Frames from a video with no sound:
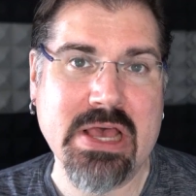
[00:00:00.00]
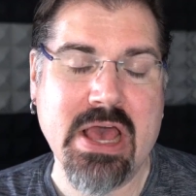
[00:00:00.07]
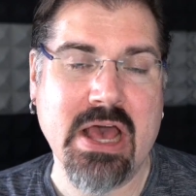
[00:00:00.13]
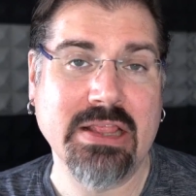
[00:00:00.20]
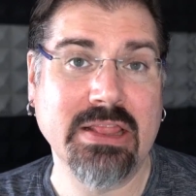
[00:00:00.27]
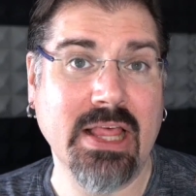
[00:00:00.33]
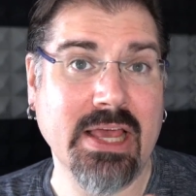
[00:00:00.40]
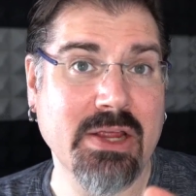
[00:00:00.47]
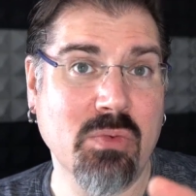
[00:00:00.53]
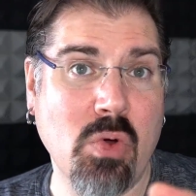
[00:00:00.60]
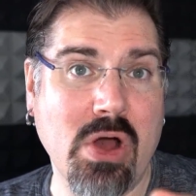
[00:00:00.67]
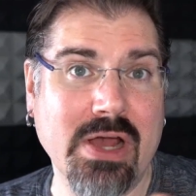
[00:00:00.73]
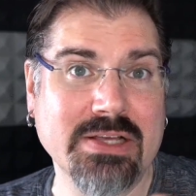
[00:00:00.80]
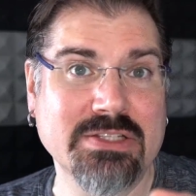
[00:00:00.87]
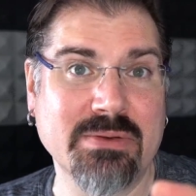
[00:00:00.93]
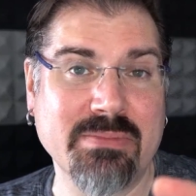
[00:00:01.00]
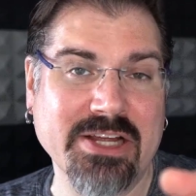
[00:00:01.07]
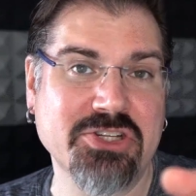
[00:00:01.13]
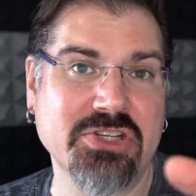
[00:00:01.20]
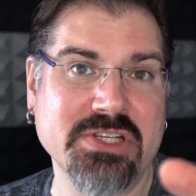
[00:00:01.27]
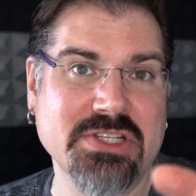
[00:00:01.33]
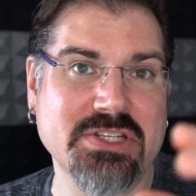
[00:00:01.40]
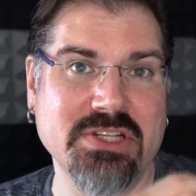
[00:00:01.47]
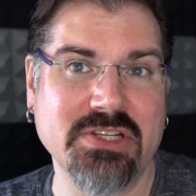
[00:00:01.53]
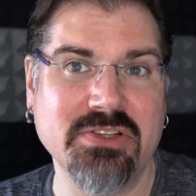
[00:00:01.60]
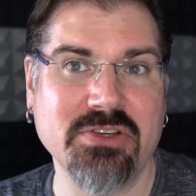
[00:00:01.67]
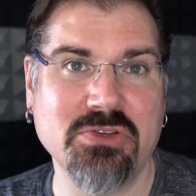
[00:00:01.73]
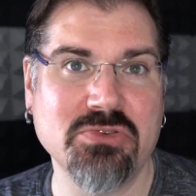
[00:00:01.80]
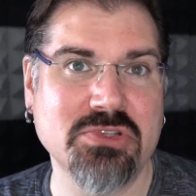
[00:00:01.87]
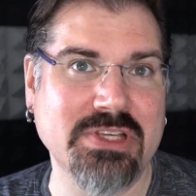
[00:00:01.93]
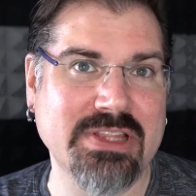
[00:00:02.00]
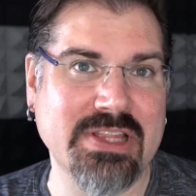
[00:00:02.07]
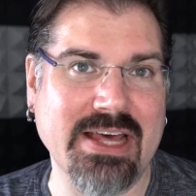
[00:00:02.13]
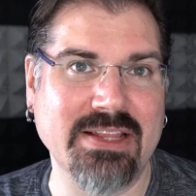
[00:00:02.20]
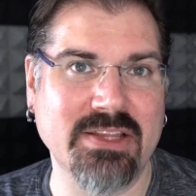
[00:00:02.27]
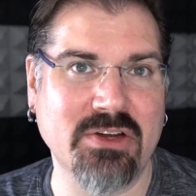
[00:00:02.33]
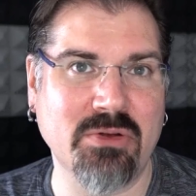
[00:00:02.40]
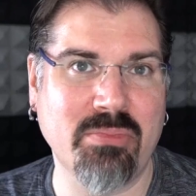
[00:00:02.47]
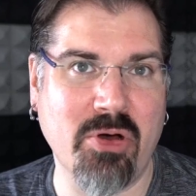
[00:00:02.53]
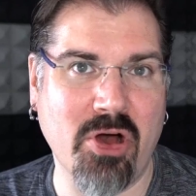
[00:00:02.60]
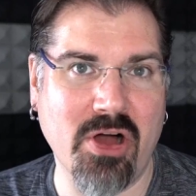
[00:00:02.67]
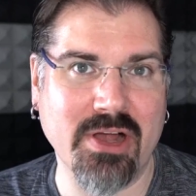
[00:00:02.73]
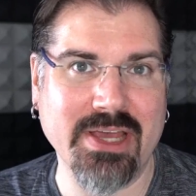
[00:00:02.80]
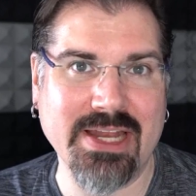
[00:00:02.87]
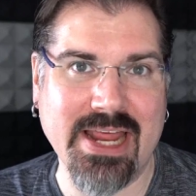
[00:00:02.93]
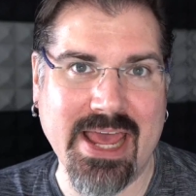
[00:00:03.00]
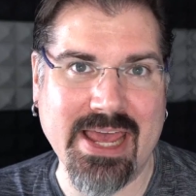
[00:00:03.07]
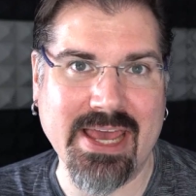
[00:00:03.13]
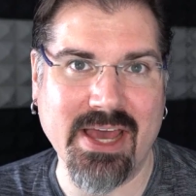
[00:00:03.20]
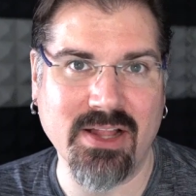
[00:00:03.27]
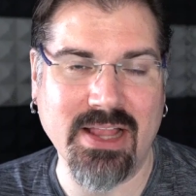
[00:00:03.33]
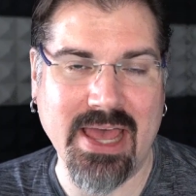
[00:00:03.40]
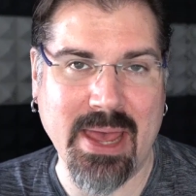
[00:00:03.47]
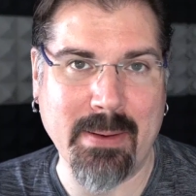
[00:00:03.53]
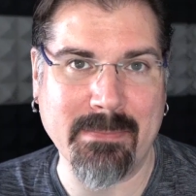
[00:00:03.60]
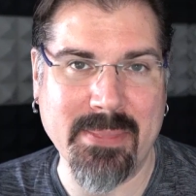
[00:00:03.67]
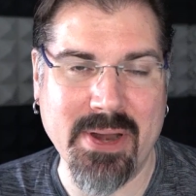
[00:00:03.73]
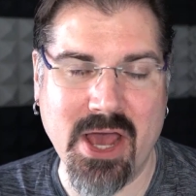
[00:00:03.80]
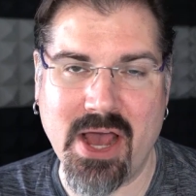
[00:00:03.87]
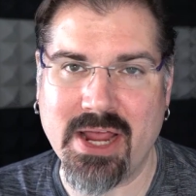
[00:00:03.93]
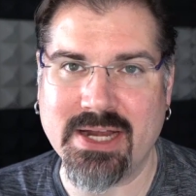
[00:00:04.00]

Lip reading: Light-wise, I'm actually still using that little Pocket AL-M9.